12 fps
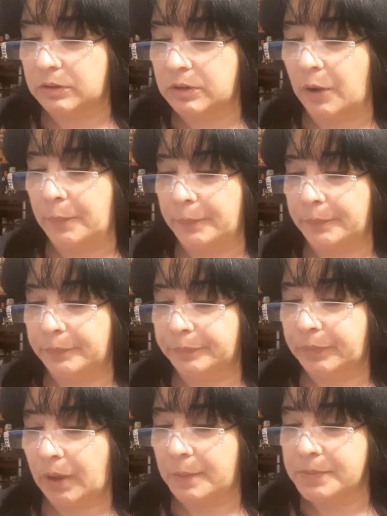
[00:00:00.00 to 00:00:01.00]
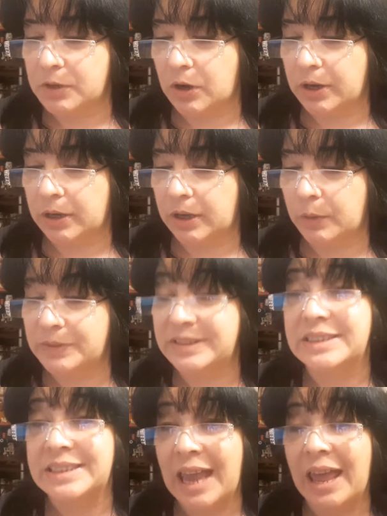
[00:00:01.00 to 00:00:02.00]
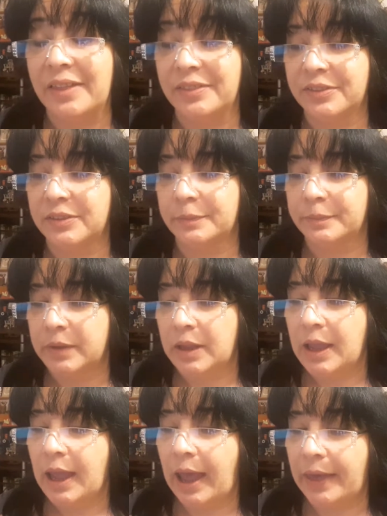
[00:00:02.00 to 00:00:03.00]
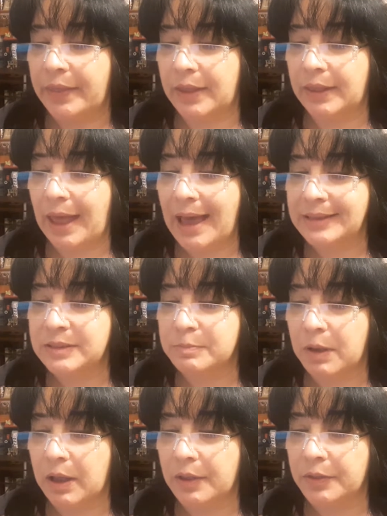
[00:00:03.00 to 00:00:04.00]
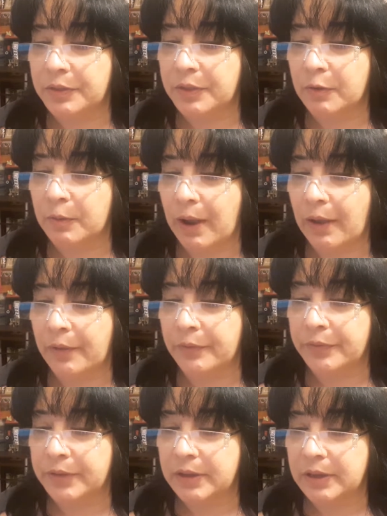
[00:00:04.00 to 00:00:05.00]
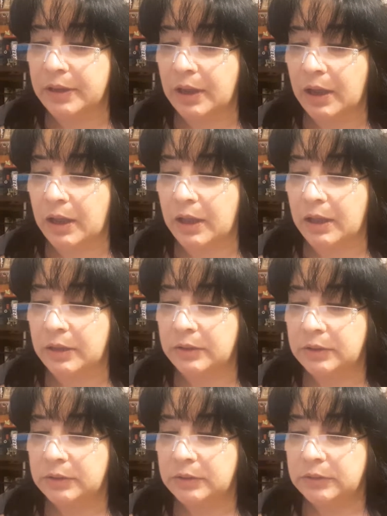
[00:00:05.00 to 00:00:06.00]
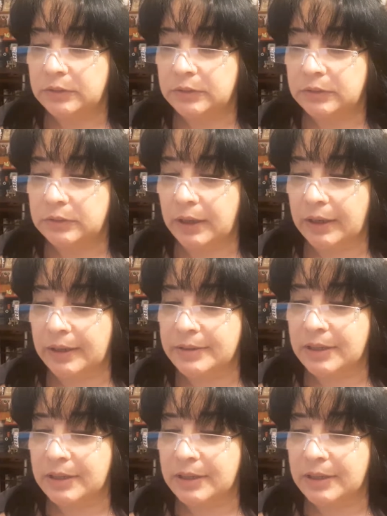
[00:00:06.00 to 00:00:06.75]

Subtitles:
No. I'm sorry. It was the 10th. And then last month, around the, like I